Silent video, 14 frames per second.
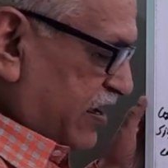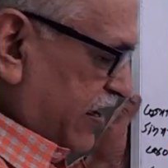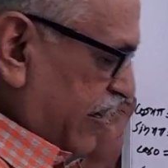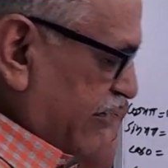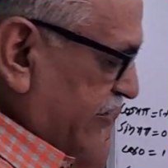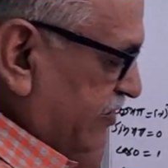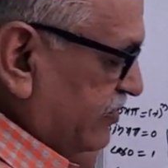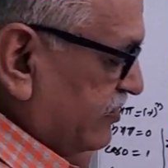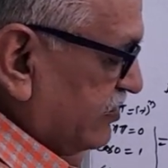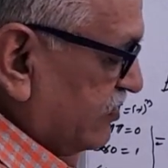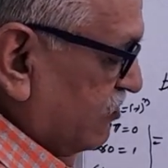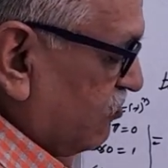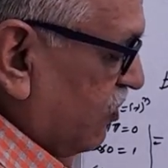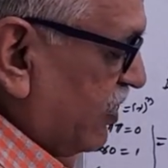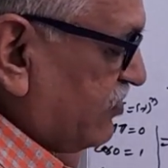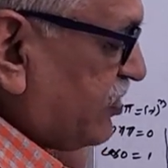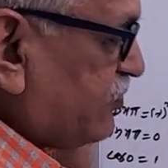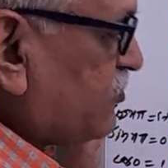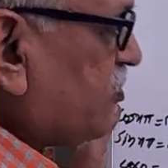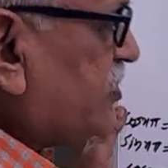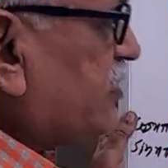And while
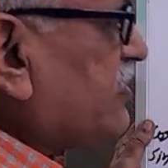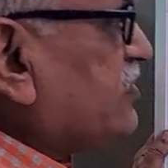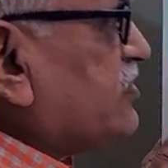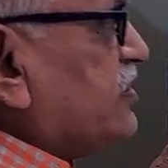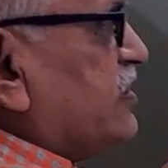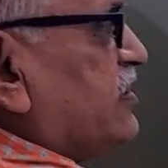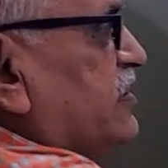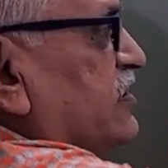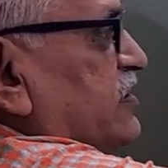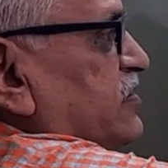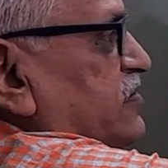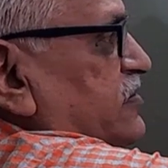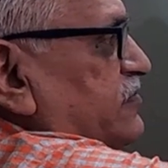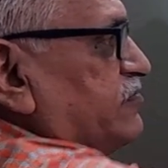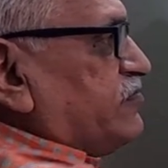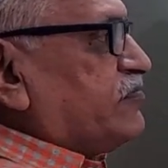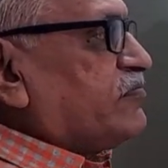substituting this here in this